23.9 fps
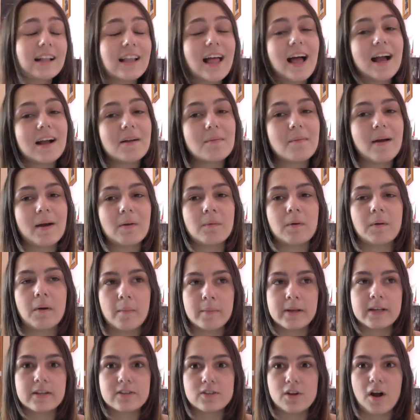Clarke, well, I
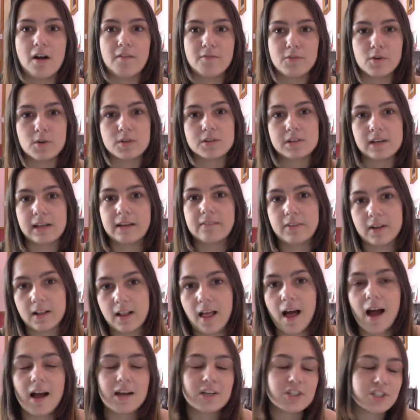mean, it's not unfortunately for
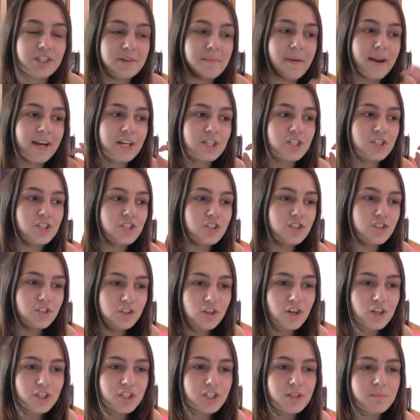Clarke, she manages to
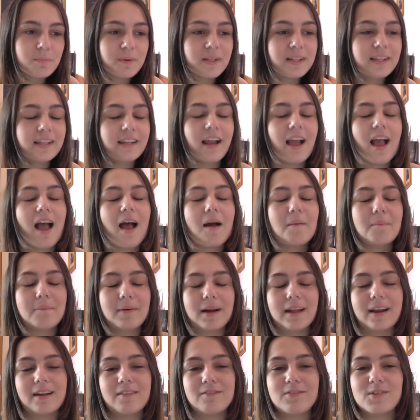dodge the bullet,
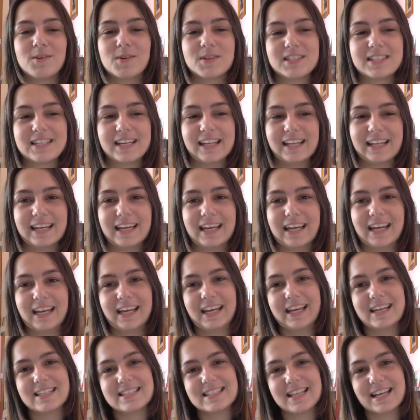but unfortunately, it
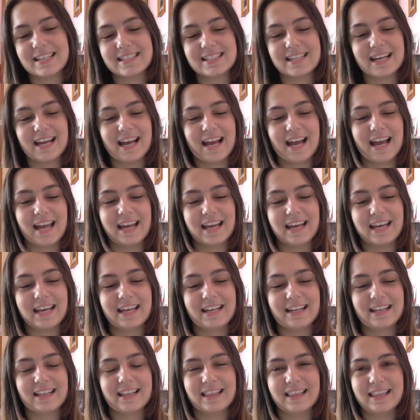hits Lexa
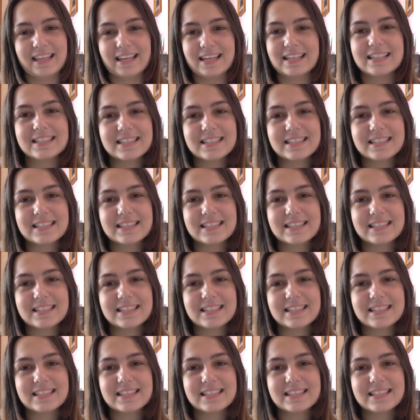in the